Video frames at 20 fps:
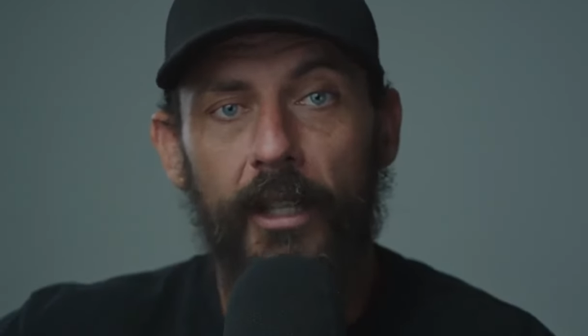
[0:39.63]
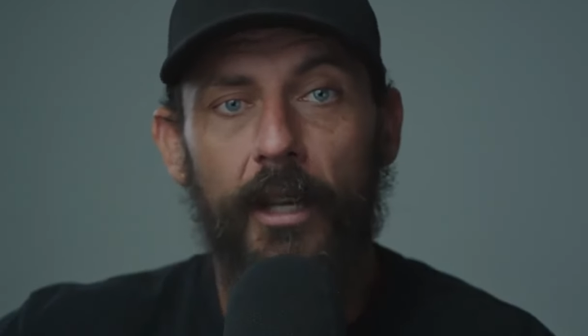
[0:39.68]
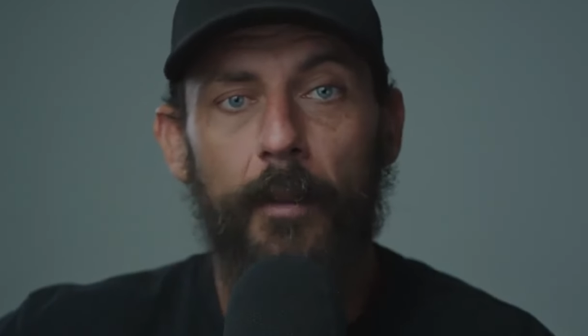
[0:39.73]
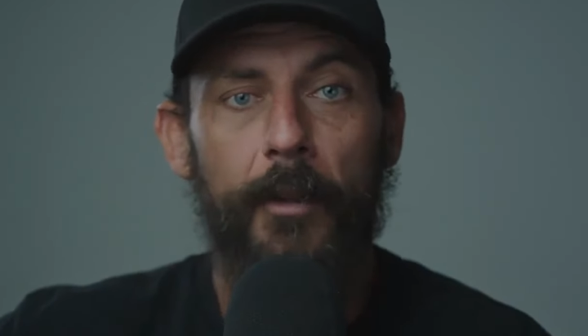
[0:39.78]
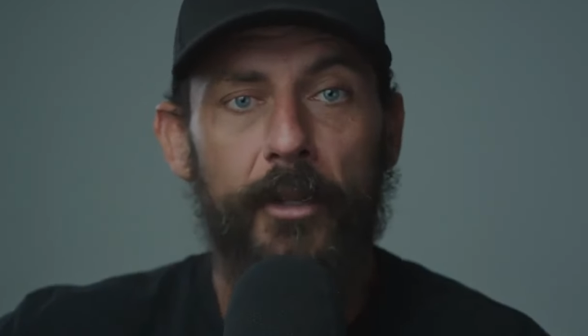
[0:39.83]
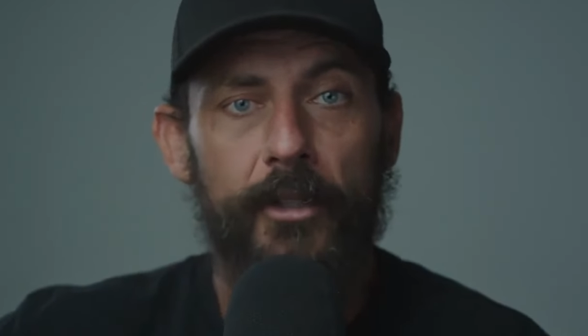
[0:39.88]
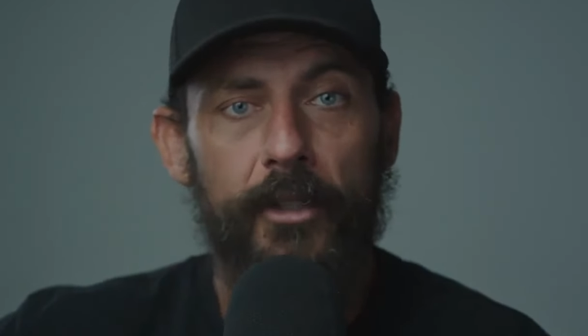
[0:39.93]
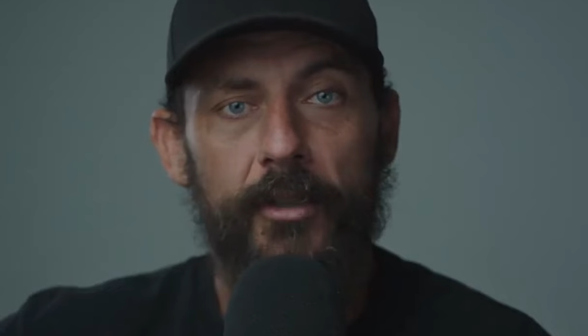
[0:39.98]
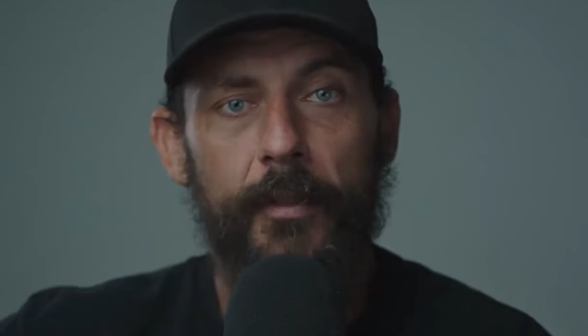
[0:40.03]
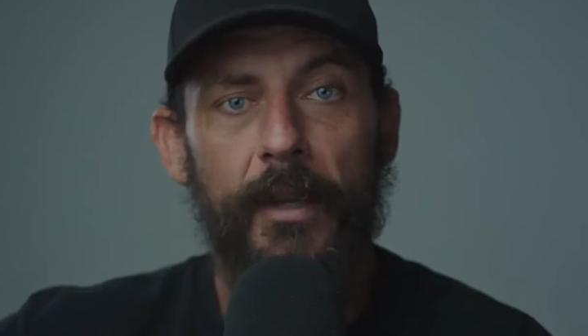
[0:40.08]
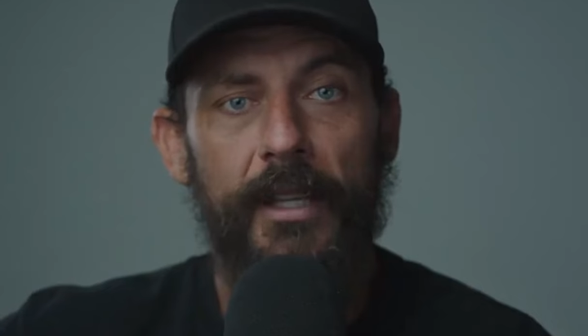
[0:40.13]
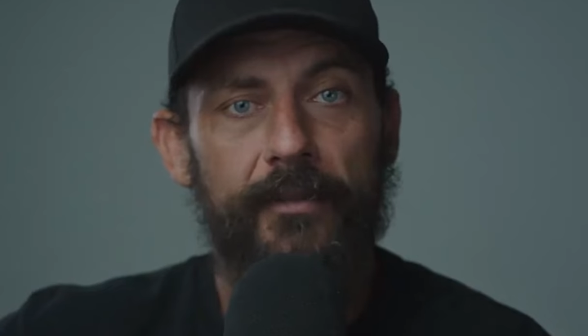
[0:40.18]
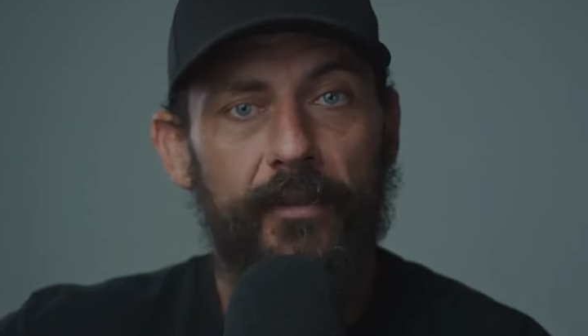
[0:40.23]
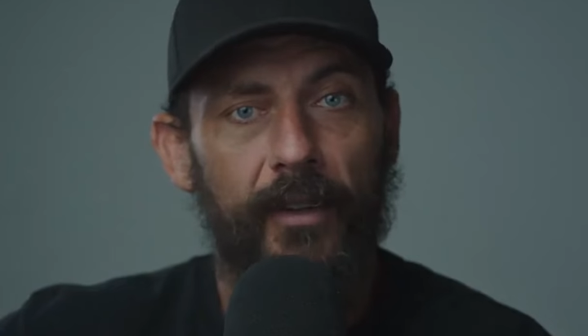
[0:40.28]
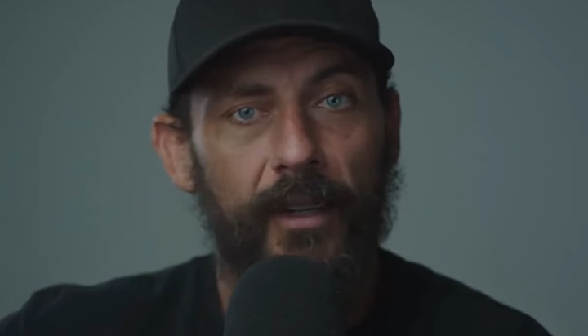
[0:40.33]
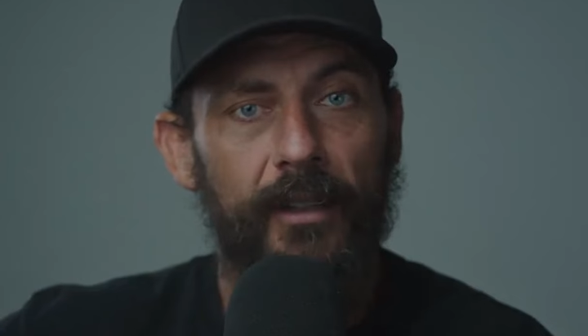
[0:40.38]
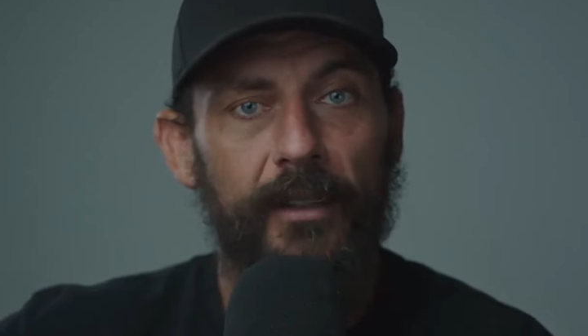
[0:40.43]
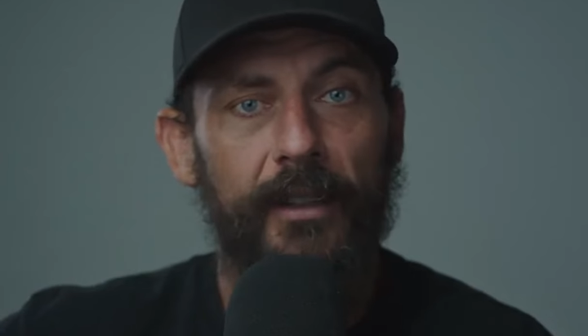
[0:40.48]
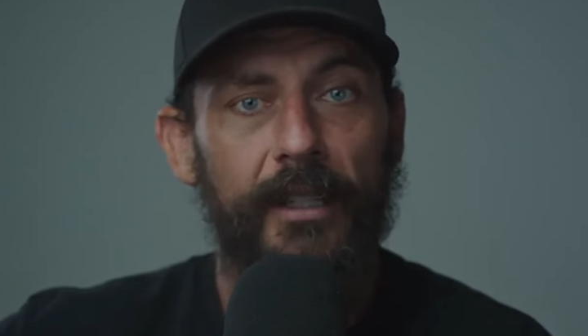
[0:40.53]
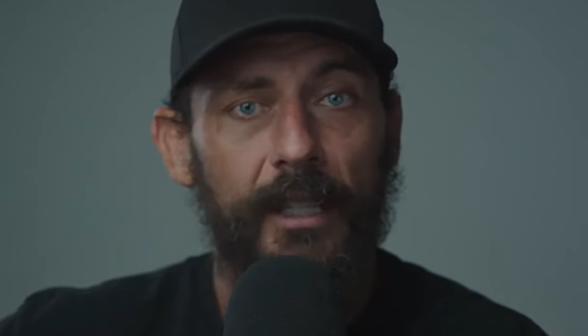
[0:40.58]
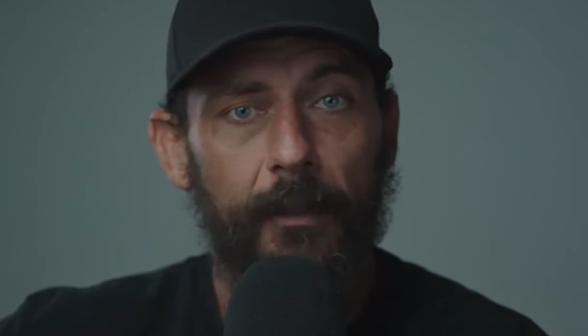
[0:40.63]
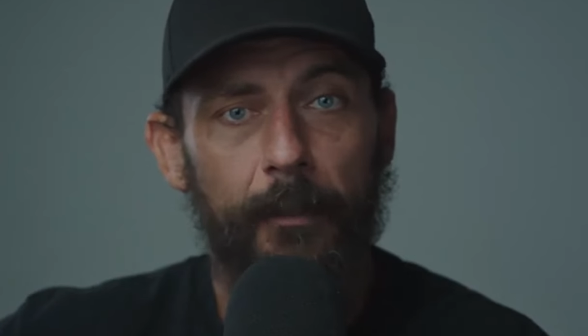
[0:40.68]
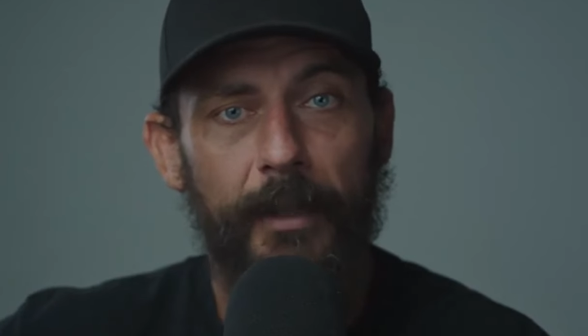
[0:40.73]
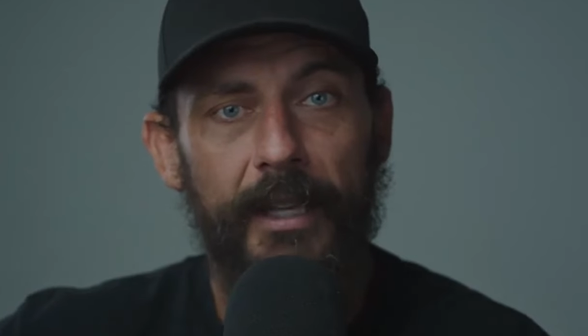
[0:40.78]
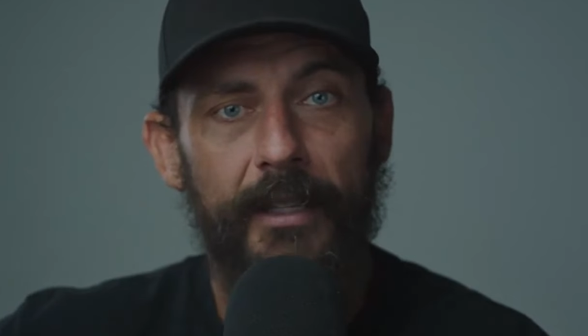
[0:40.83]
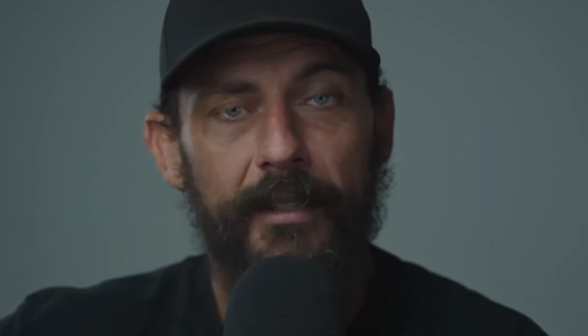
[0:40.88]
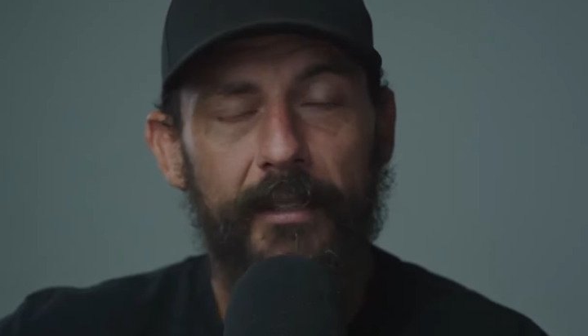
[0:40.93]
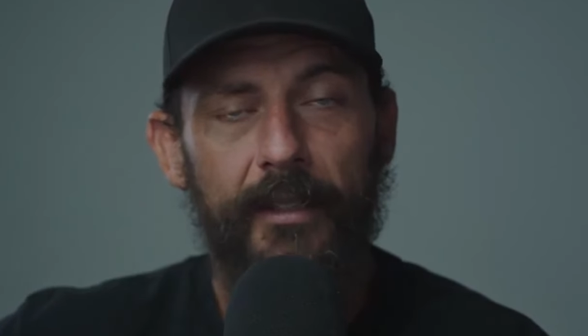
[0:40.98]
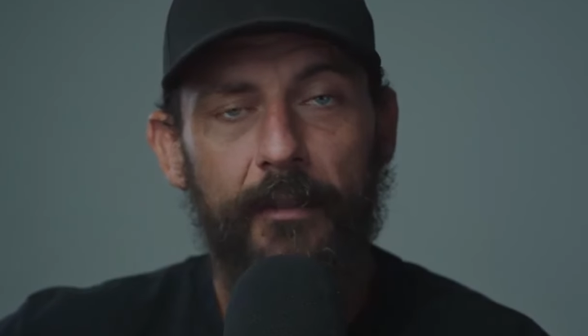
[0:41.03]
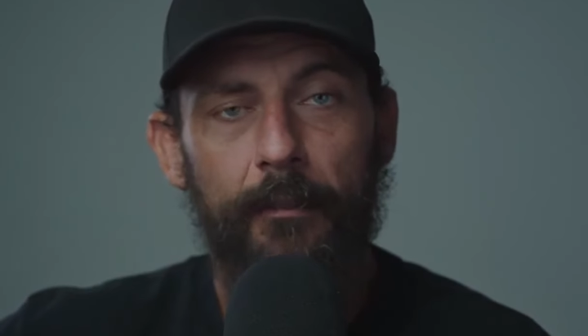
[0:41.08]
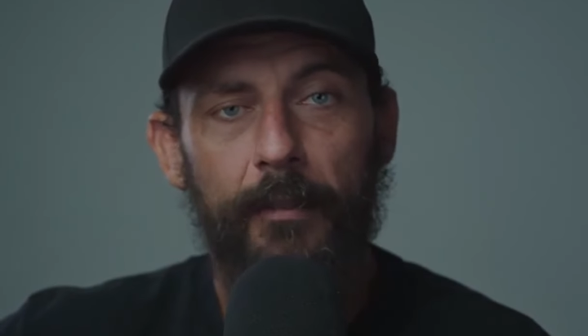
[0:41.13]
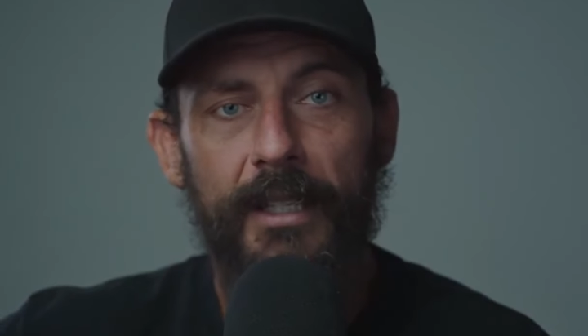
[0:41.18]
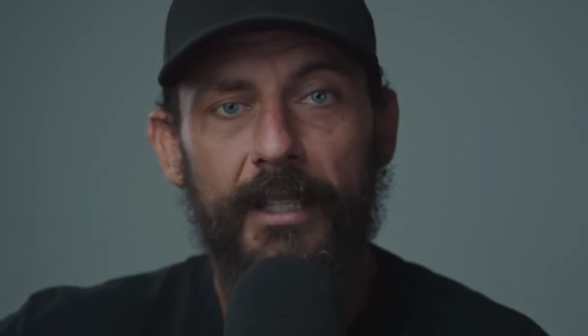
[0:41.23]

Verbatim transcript: in the commercial space for a little bit